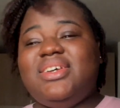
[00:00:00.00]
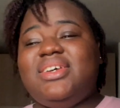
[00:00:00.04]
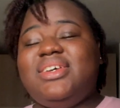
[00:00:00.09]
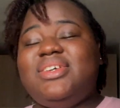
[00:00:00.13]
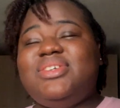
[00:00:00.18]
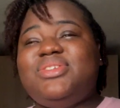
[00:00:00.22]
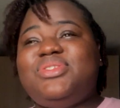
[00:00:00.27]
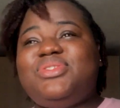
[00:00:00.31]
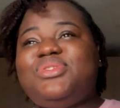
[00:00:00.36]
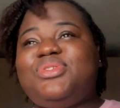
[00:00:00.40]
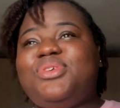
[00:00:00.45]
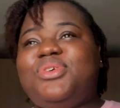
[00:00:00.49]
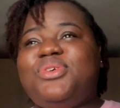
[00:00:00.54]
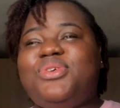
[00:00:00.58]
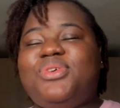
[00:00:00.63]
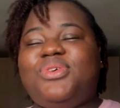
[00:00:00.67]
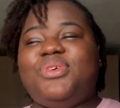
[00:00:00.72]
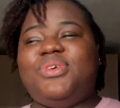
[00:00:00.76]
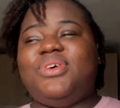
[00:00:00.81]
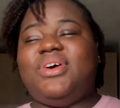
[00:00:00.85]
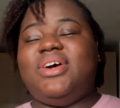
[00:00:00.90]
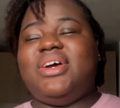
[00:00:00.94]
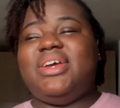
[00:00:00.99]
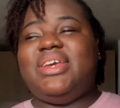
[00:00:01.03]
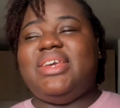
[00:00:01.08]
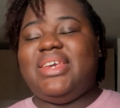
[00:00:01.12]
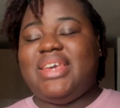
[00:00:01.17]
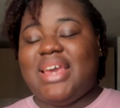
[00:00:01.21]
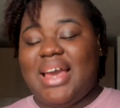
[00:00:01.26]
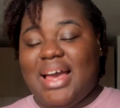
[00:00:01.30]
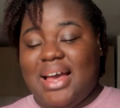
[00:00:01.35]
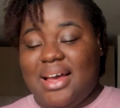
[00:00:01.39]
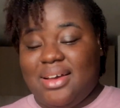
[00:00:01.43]
So
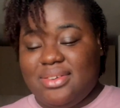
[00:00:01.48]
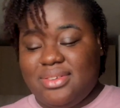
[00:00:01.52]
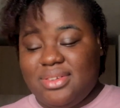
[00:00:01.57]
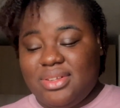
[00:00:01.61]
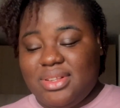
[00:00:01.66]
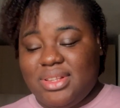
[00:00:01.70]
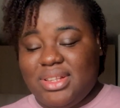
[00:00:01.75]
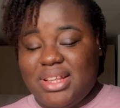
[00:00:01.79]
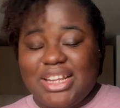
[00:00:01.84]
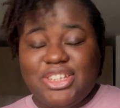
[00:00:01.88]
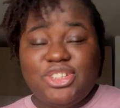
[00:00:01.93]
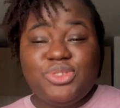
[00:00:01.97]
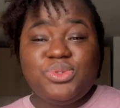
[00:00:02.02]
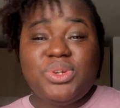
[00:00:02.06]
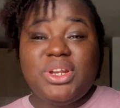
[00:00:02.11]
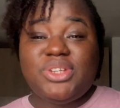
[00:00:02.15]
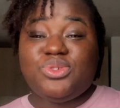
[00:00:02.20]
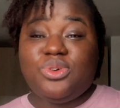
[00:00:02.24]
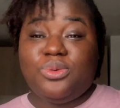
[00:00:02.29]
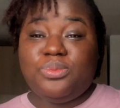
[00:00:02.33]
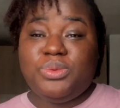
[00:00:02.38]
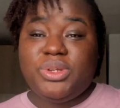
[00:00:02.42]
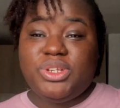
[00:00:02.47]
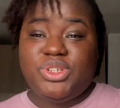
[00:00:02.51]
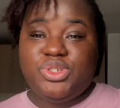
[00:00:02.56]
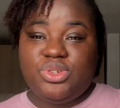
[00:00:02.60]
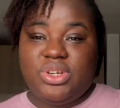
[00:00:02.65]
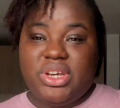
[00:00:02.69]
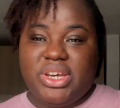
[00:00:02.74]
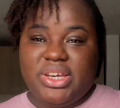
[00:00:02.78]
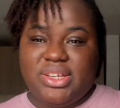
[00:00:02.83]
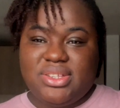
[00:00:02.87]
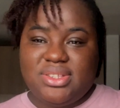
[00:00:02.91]
yeah, I just wanted to update you
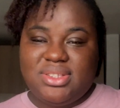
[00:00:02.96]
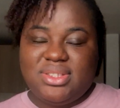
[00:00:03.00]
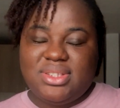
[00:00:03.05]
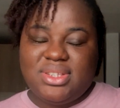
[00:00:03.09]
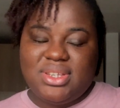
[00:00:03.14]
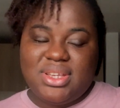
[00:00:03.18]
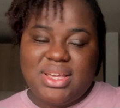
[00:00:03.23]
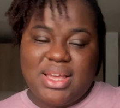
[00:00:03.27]
guys.